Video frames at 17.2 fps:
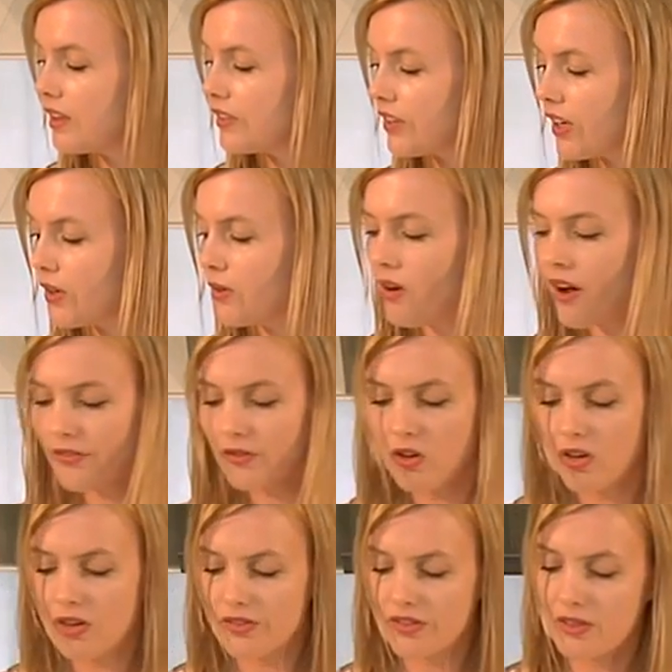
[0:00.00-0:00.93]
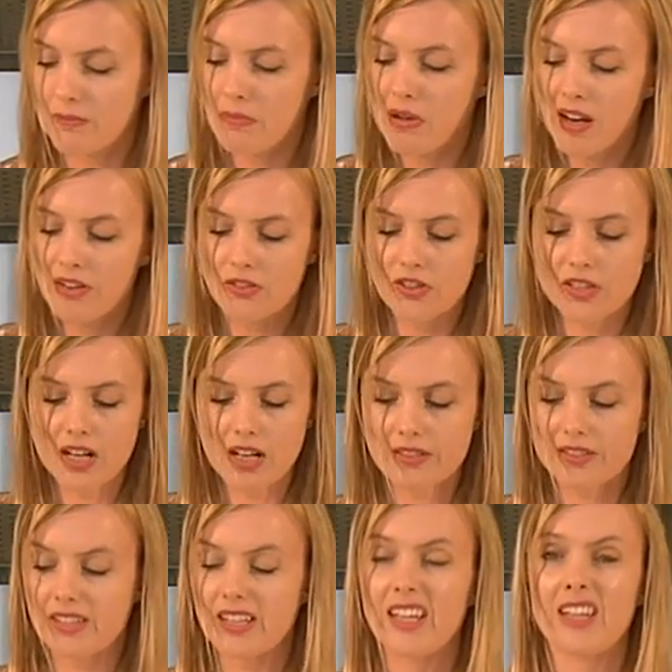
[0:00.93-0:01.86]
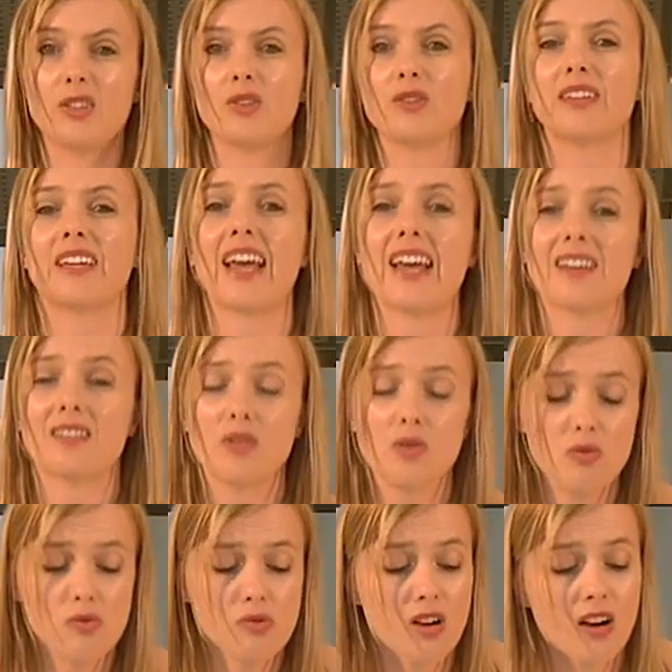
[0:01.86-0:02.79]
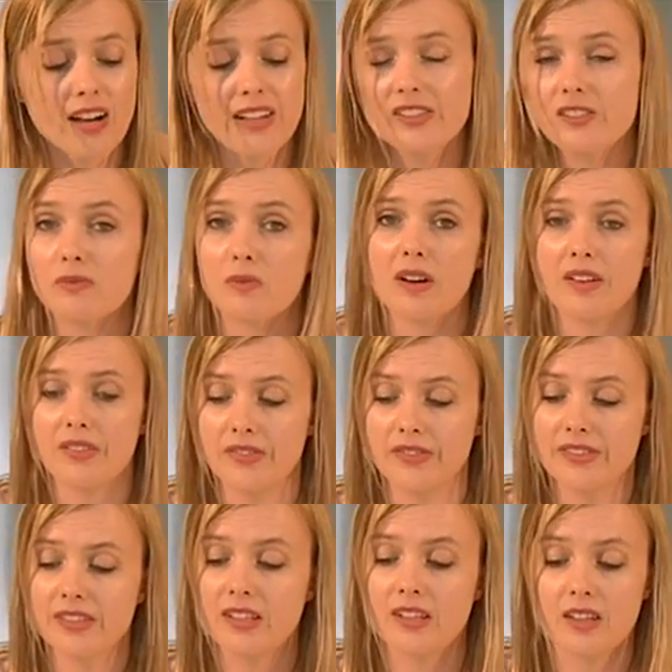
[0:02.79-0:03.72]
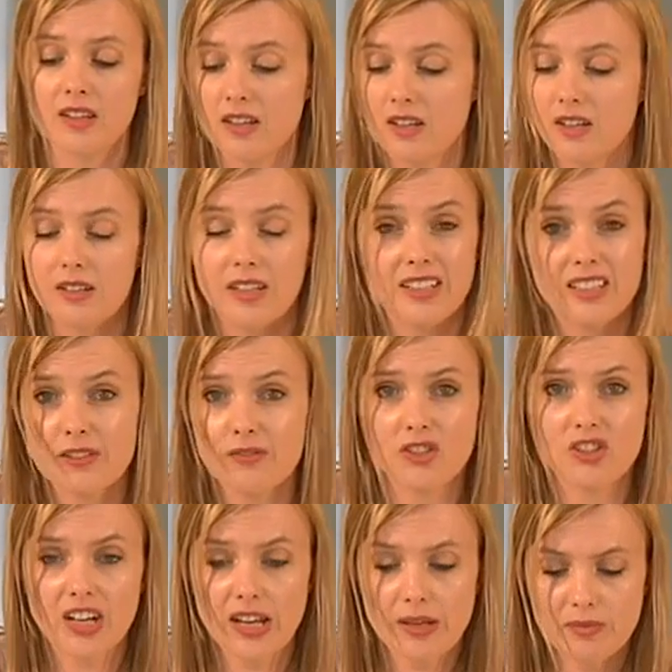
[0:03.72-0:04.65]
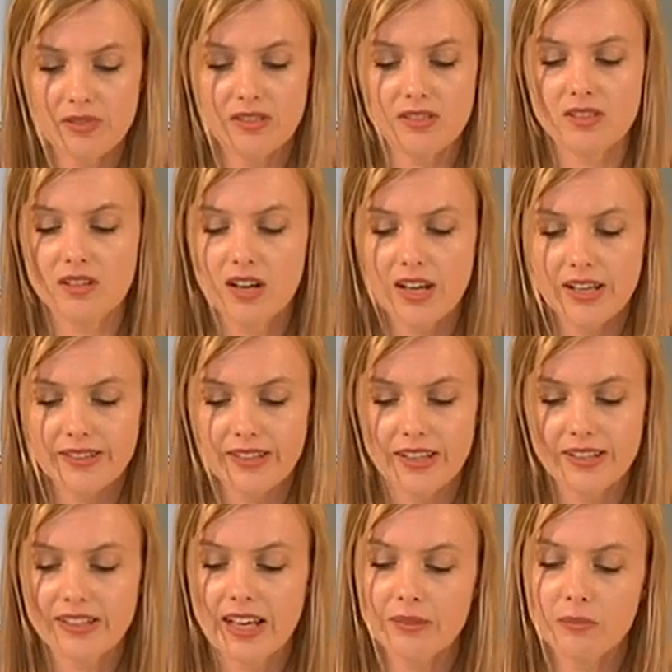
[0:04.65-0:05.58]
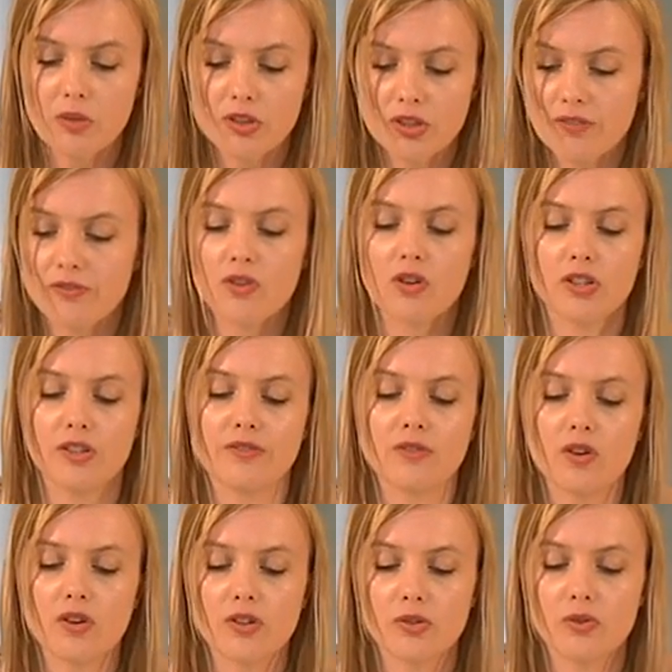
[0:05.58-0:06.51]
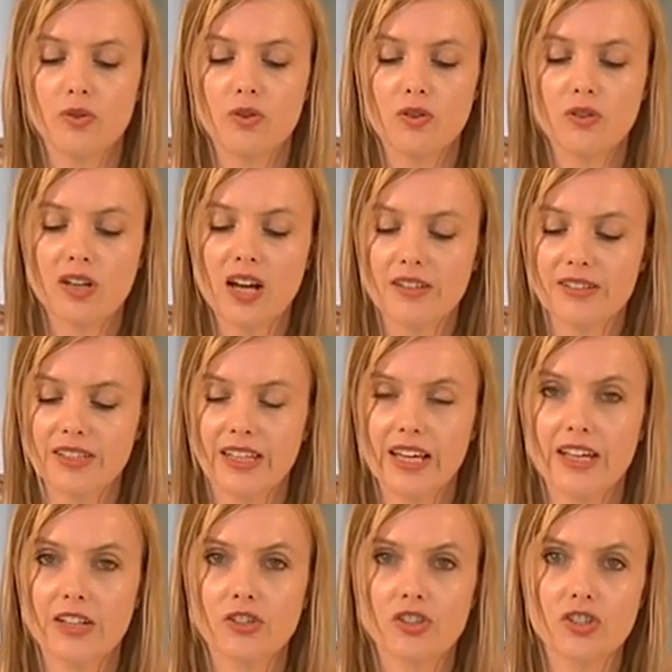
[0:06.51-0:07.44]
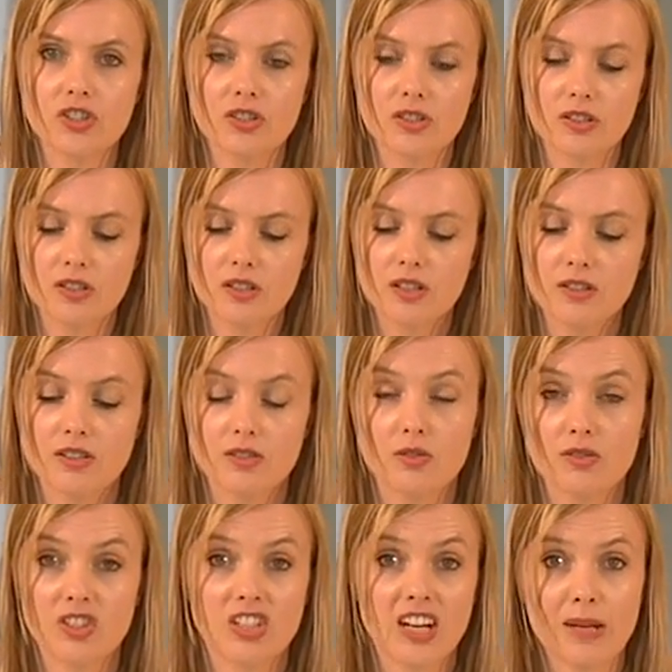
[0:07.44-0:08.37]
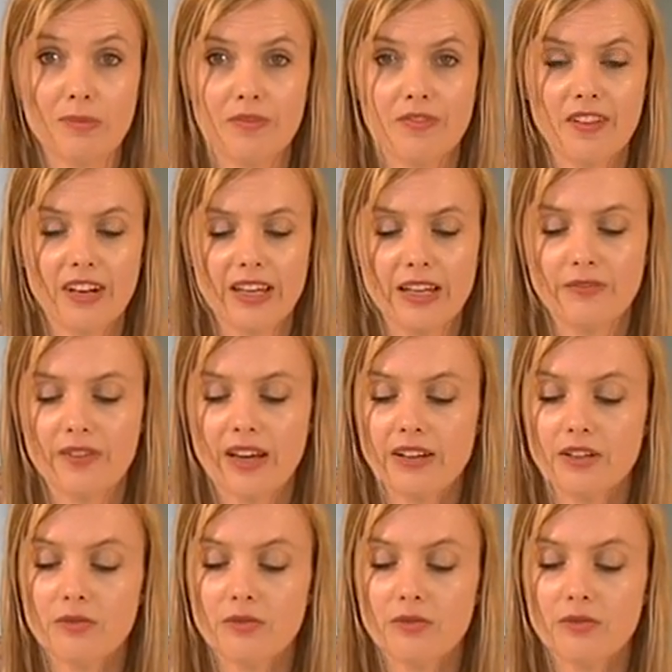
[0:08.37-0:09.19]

So I've got some plunger cutters here. You can get all kinds of ones in different shapes and sizes. And what you've got your cutting edge that's got the shape of the leaf, and